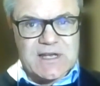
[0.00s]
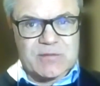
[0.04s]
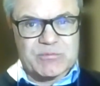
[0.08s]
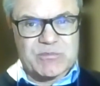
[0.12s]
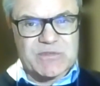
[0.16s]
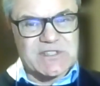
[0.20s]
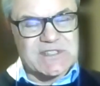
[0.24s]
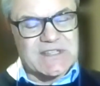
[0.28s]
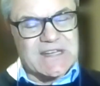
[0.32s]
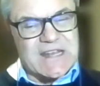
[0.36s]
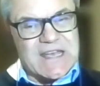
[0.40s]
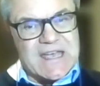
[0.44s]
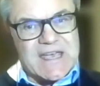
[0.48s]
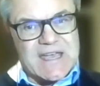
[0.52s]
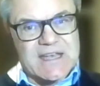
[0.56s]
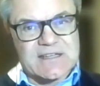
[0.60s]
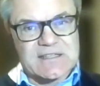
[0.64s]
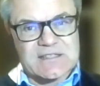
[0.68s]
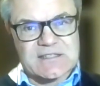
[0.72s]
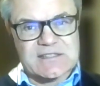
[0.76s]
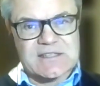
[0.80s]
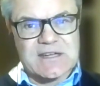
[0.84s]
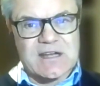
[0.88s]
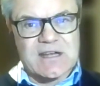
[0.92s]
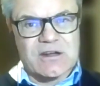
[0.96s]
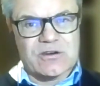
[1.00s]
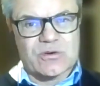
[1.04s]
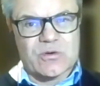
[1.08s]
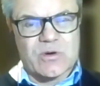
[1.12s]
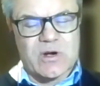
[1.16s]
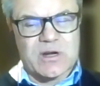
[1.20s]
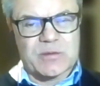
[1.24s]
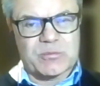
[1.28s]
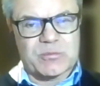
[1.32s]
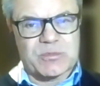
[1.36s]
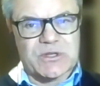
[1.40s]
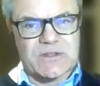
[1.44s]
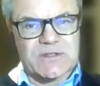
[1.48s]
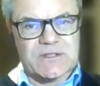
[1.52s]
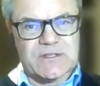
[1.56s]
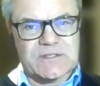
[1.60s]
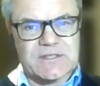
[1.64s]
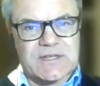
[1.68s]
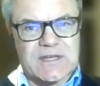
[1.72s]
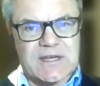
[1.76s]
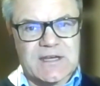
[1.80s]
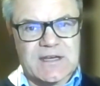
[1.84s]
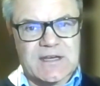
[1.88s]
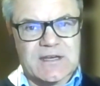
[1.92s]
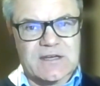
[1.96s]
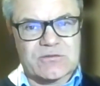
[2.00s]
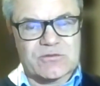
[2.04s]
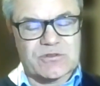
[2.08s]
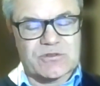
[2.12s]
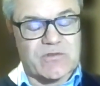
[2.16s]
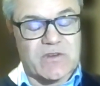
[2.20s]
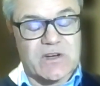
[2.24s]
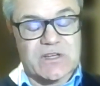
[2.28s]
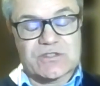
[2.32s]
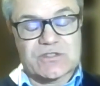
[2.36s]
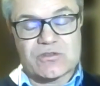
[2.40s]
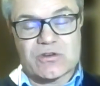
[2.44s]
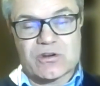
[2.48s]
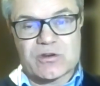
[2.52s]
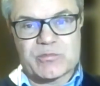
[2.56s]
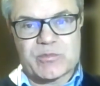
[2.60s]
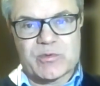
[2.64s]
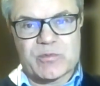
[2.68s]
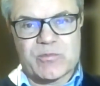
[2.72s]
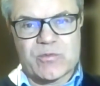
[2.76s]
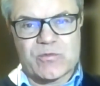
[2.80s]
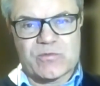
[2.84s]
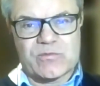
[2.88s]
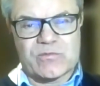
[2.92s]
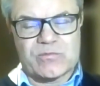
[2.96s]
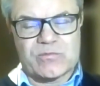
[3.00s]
It's lagged, it's down quite a bit this year. It was a very strong